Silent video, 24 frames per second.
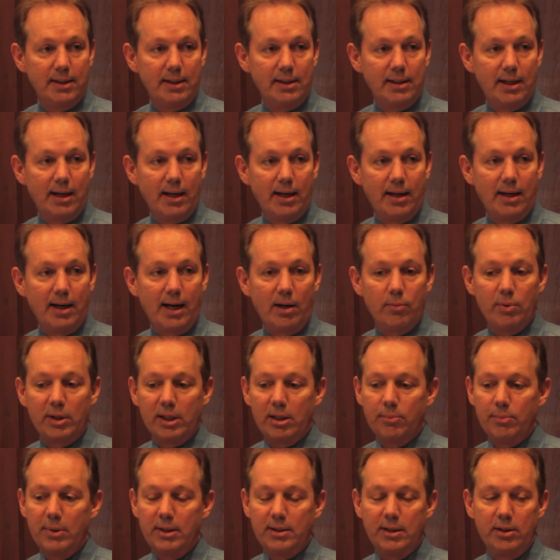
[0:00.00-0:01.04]
I
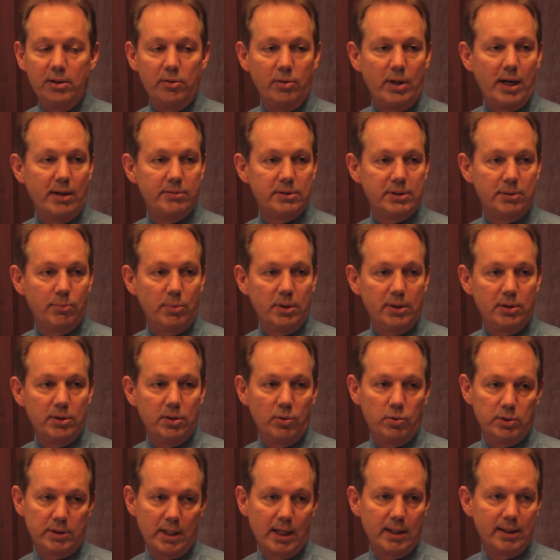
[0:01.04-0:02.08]
recommend that you have someone
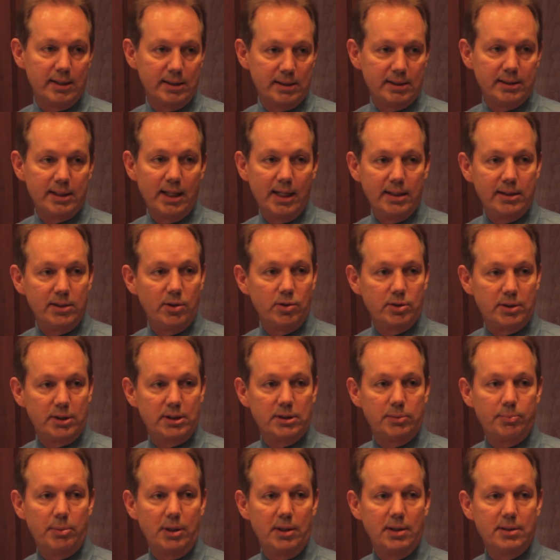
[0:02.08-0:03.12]
who's got at least 10 years
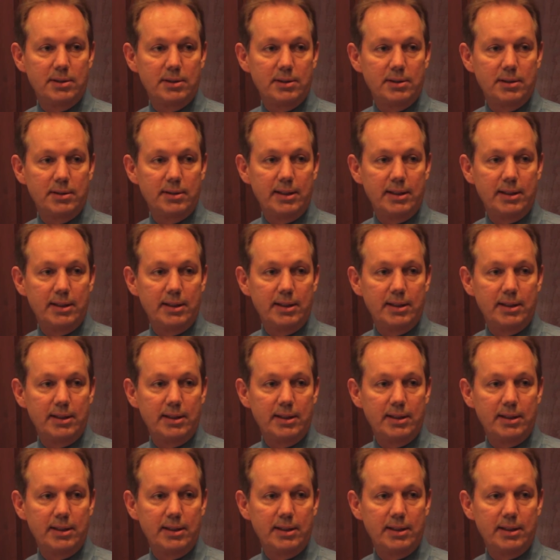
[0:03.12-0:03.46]
experience.